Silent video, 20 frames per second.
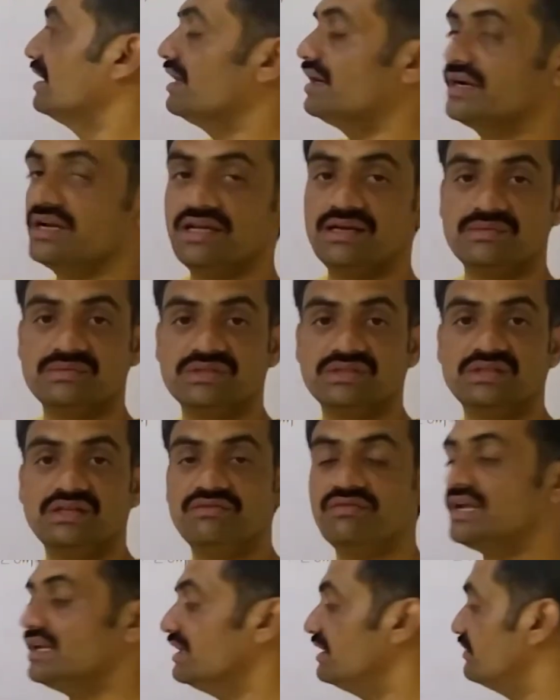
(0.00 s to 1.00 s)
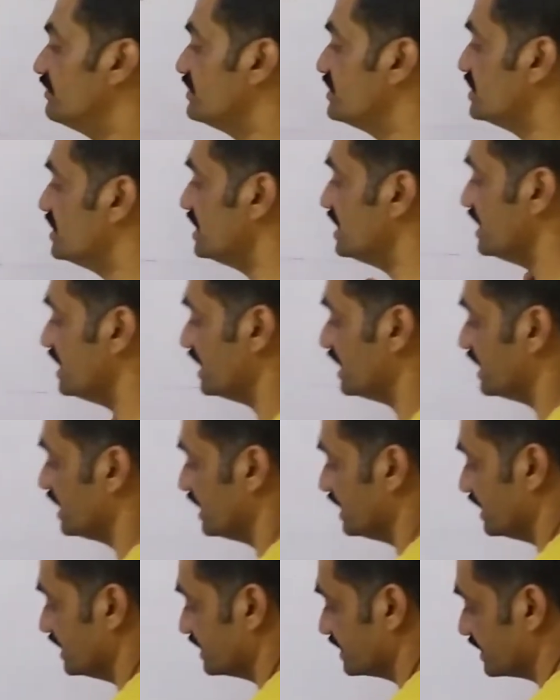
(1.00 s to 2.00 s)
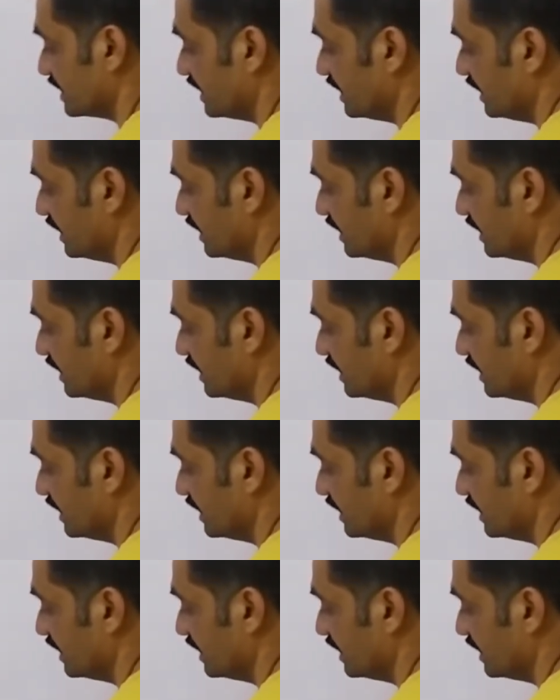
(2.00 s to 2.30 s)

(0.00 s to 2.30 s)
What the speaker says: And observe the value of G is